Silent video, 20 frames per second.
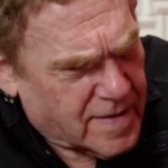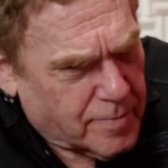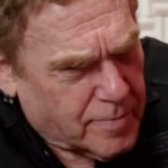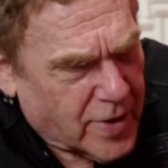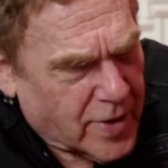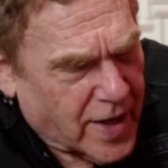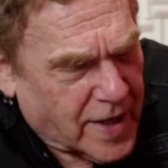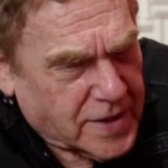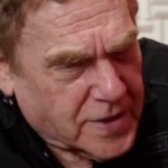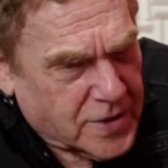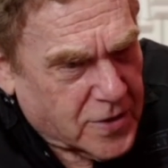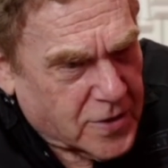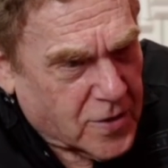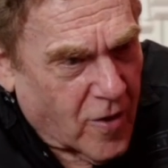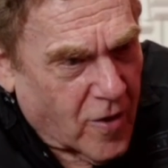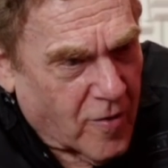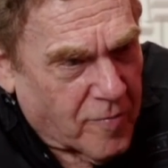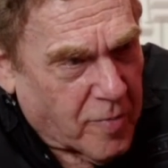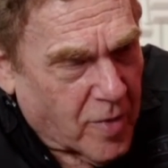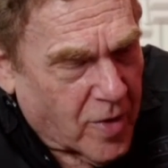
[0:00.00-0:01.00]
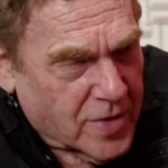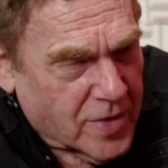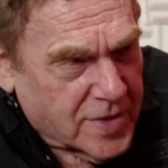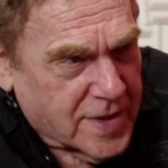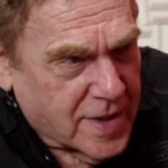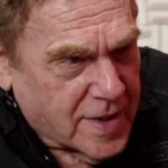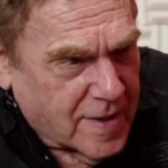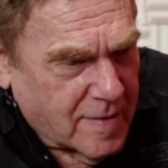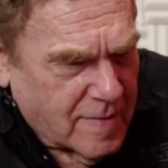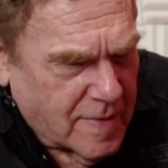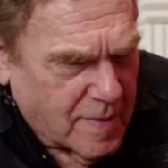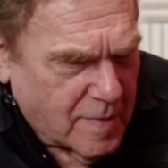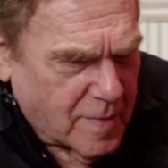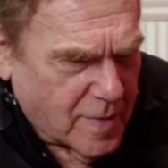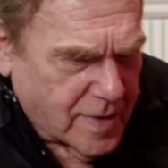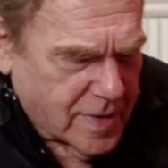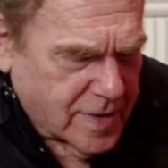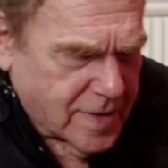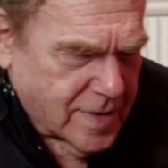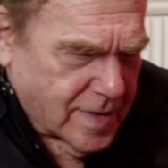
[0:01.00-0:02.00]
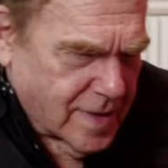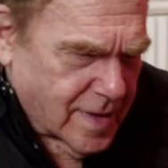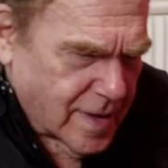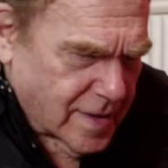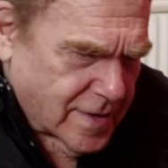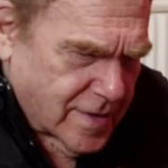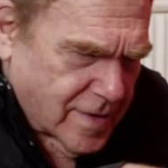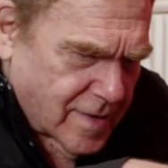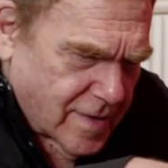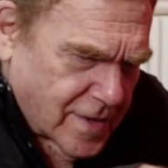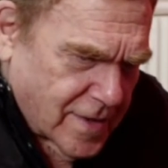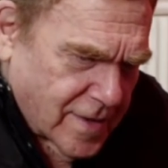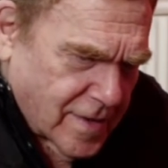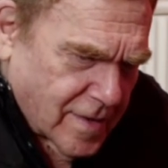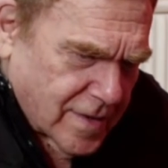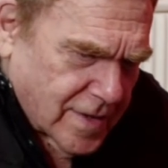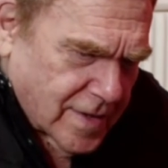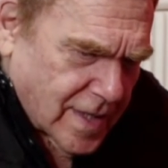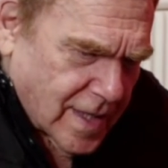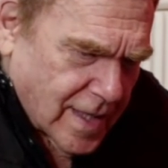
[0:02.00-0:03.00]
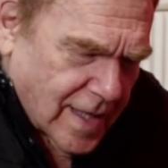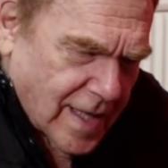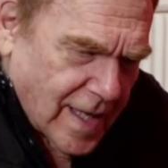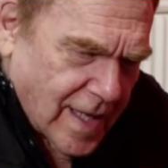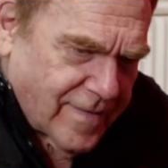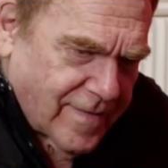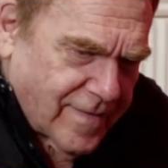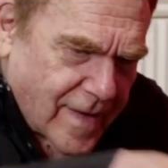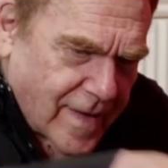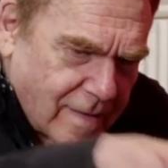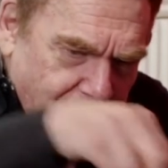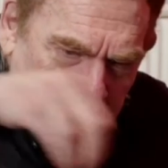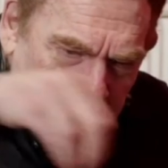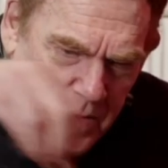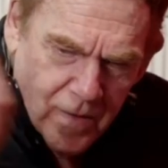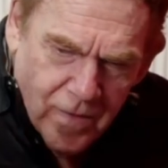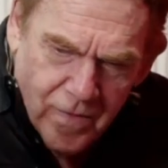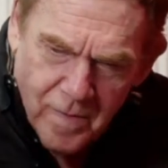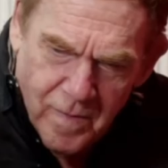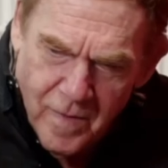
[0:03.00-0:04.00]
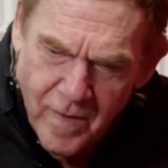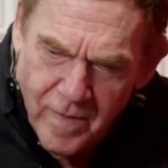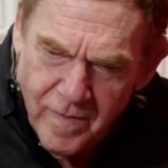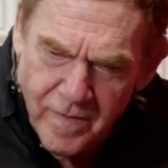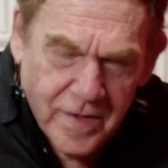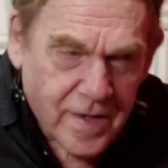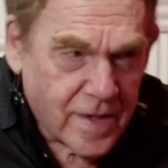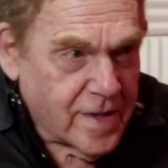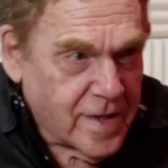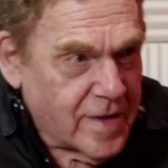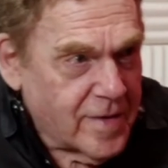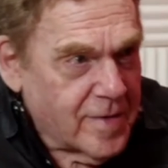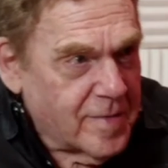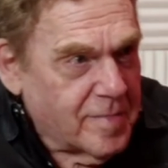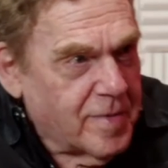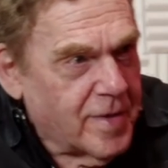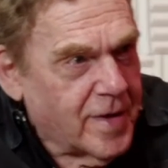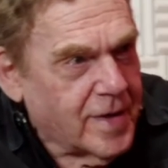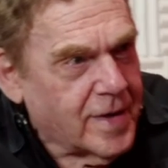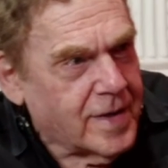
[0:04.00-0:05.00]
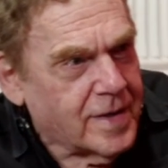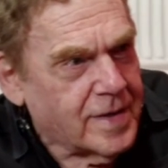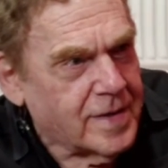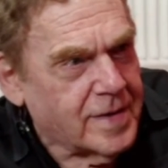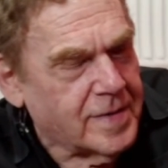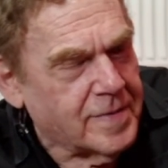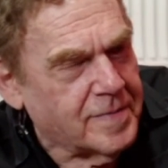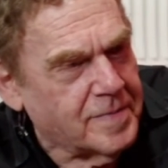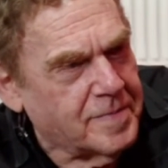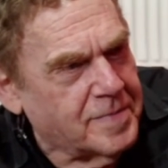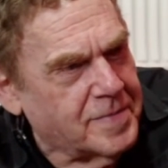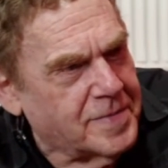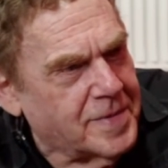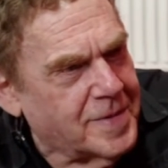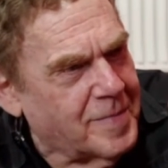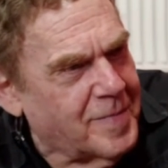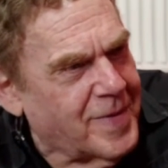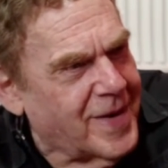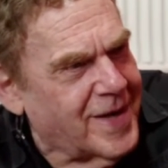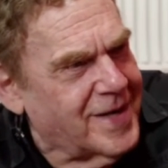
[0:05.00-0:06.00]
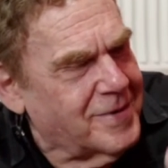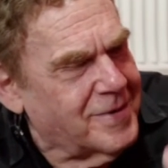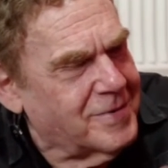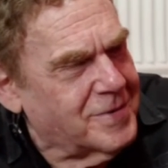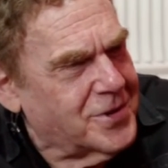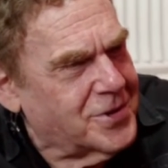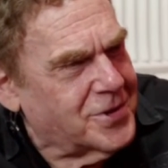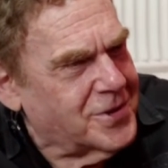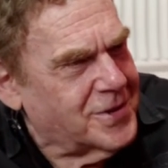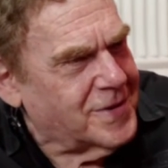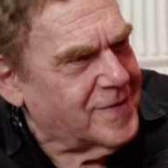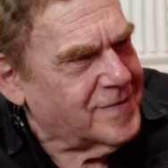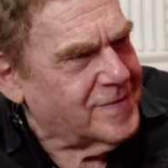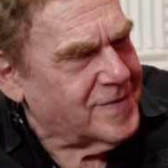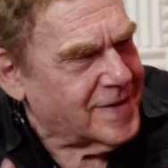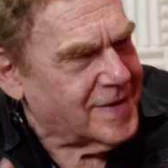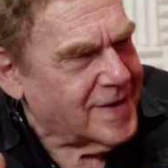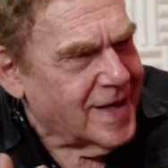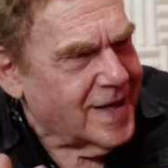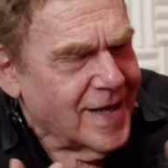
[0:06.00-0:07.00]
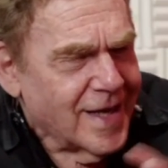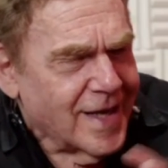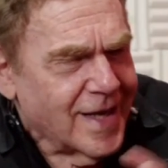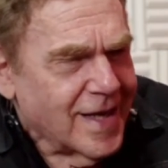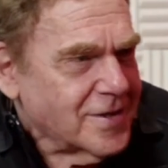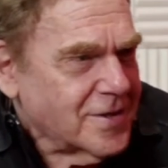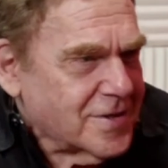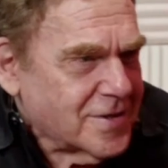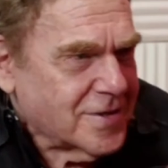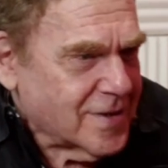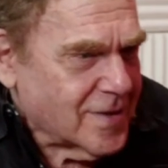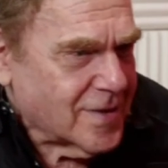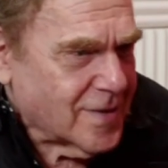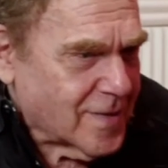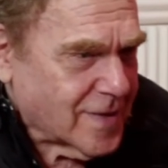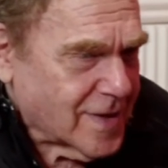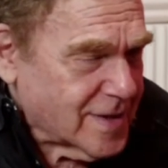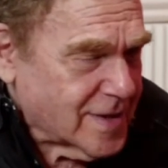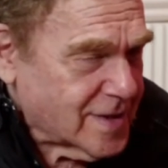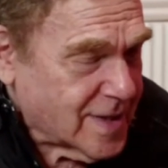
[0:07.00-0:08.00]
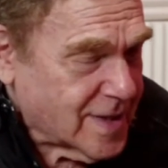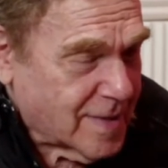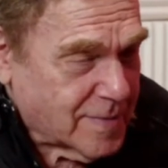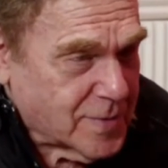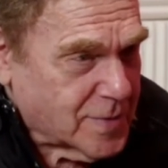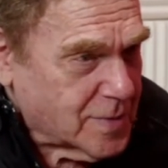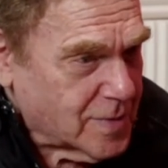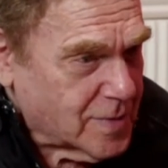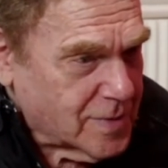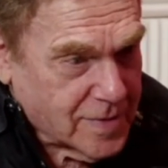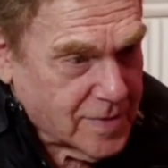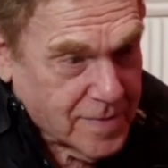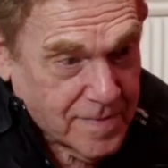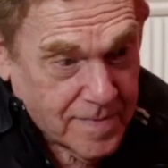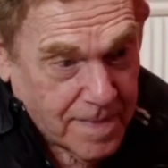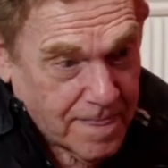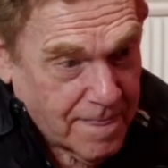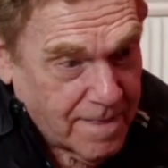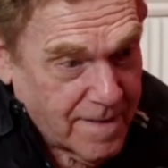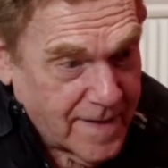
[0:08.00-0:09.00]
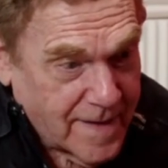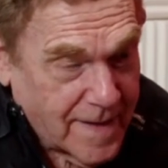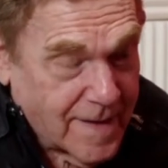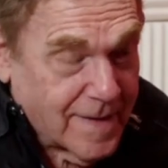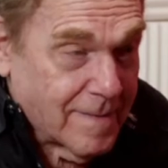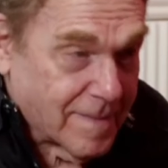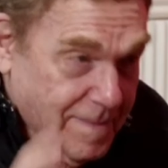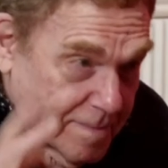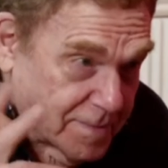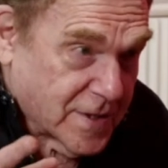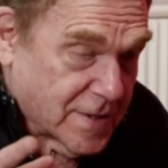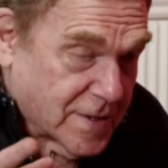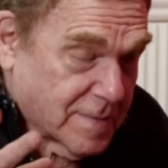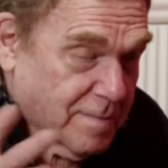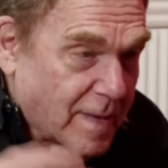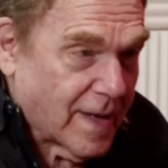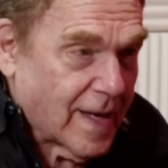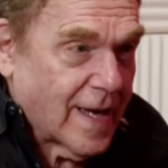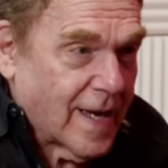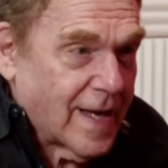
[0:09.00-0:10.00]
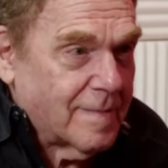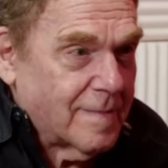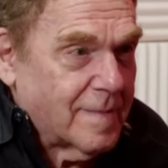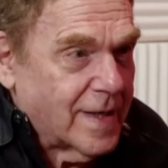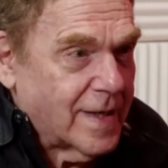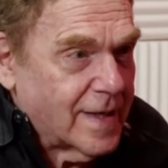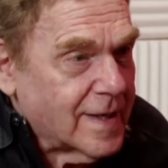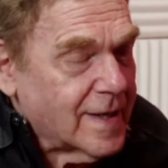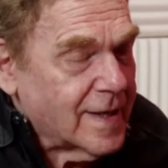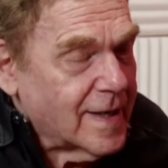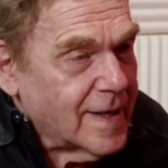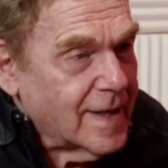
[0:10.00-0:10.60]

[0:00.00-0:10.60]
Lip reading: practice golf balls in them. And when certain jokes got a laugh, I'd move them over to the other bucket and the painting would shift, and just, you know, conceptual just behind me.